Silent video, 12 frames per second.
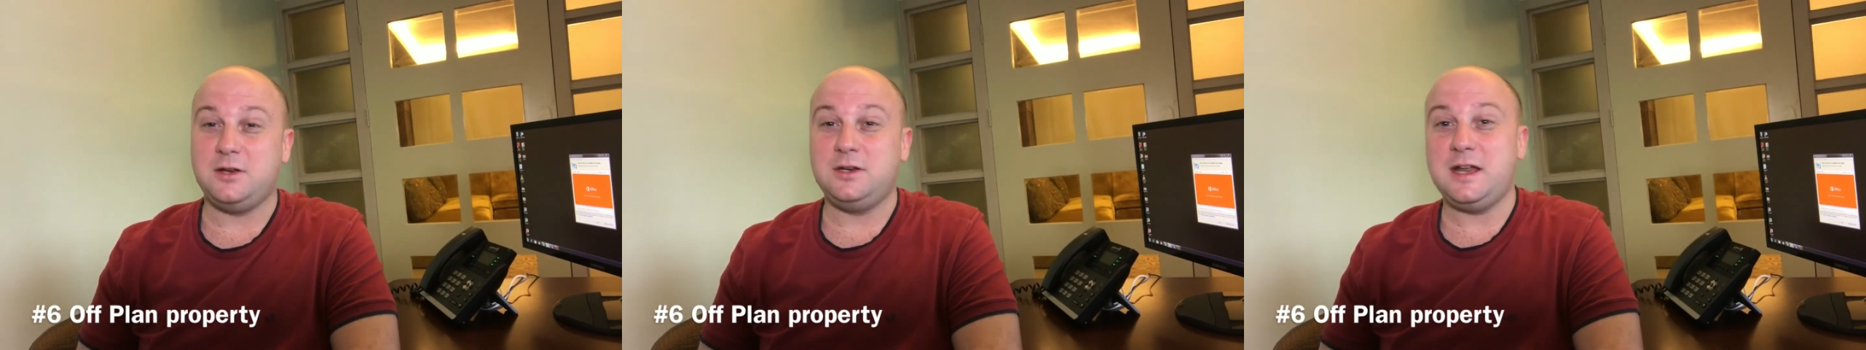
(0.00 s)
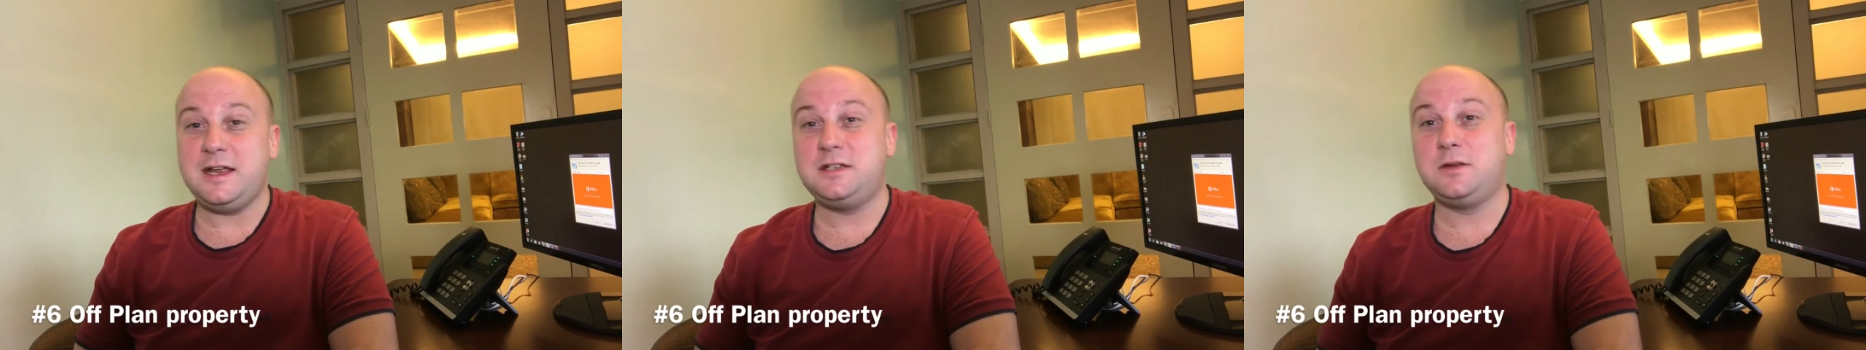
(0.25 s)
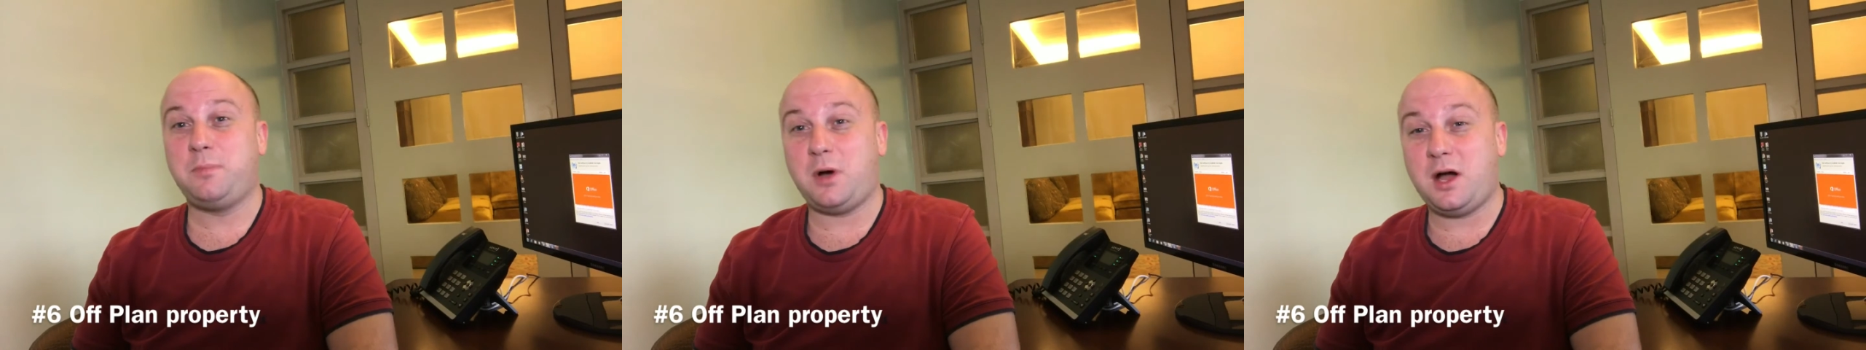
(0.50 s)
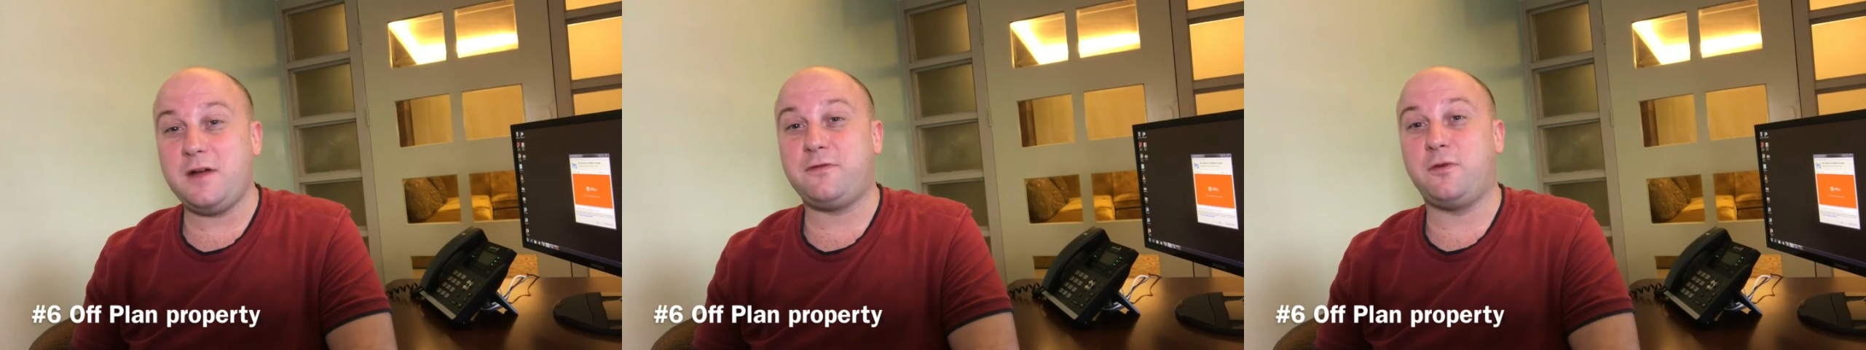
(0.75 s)
You need to
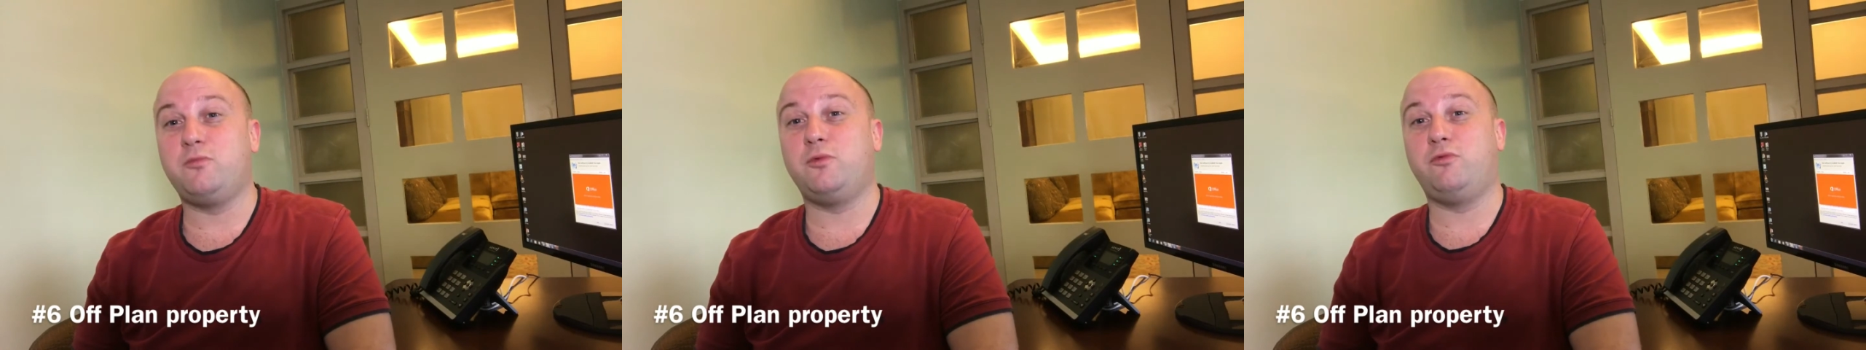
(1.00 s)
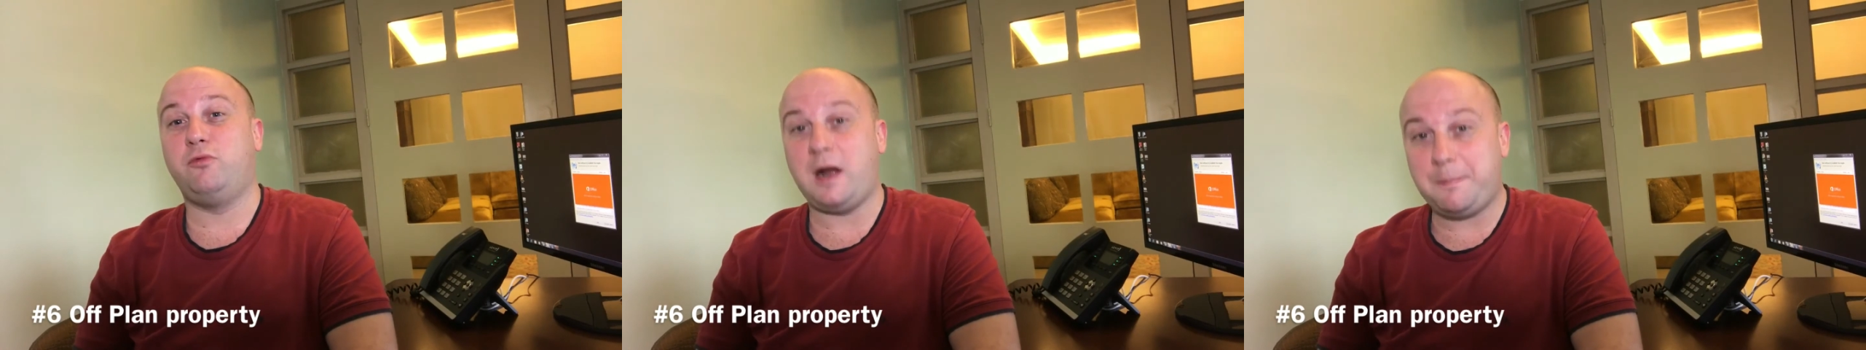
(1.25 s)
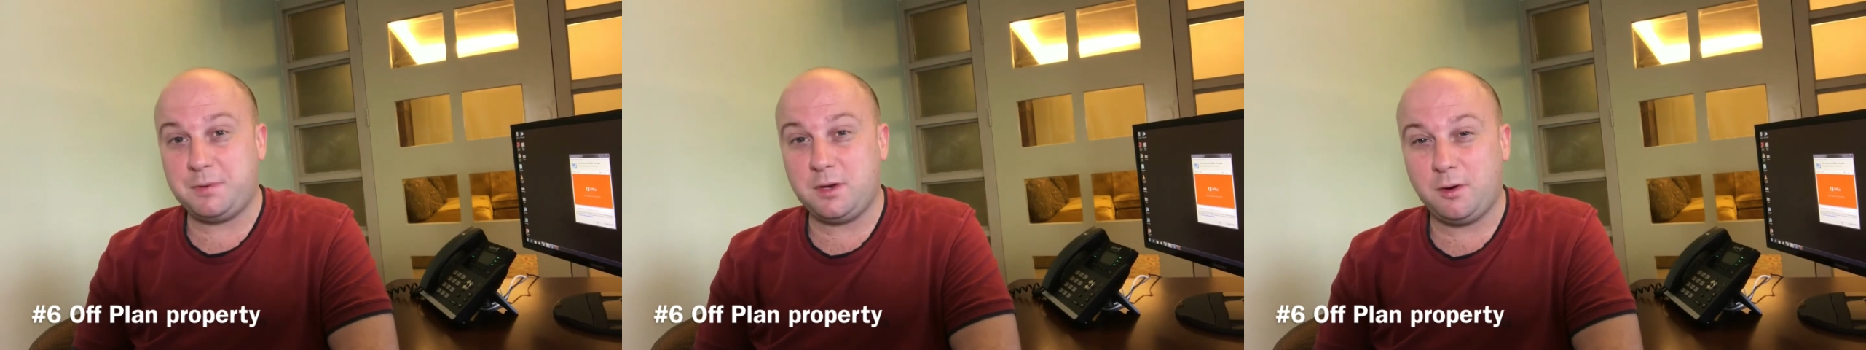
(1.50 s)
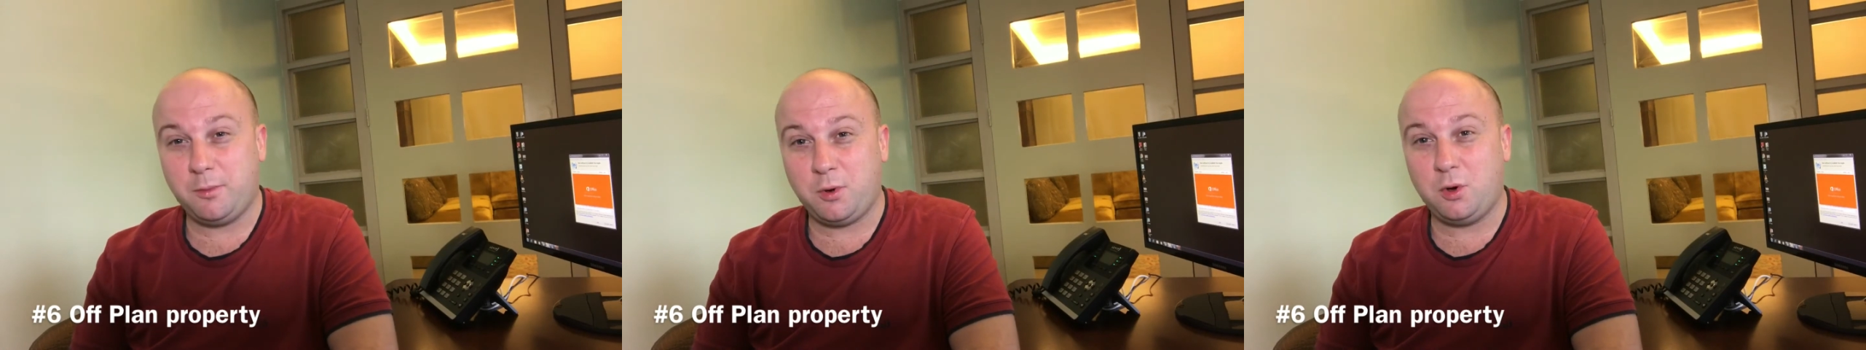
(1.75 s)
buy from
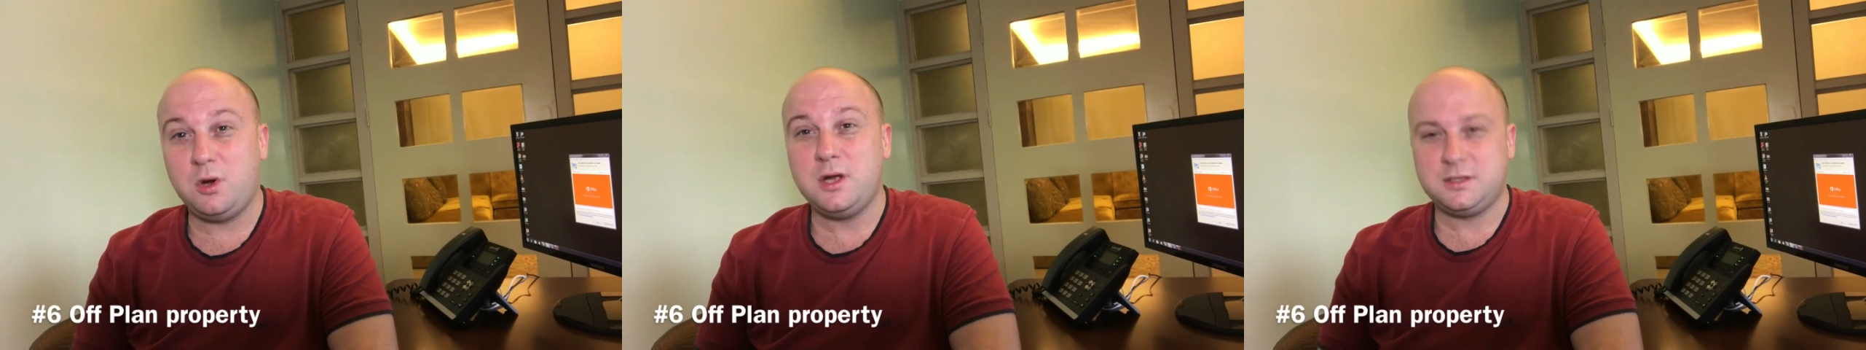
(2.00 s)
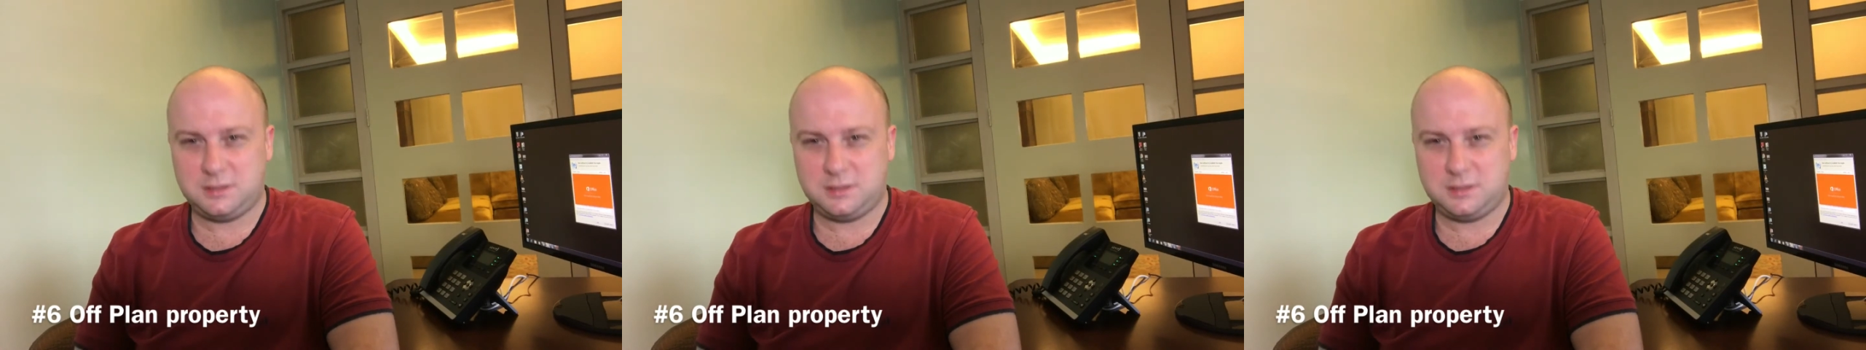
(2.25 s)
reputable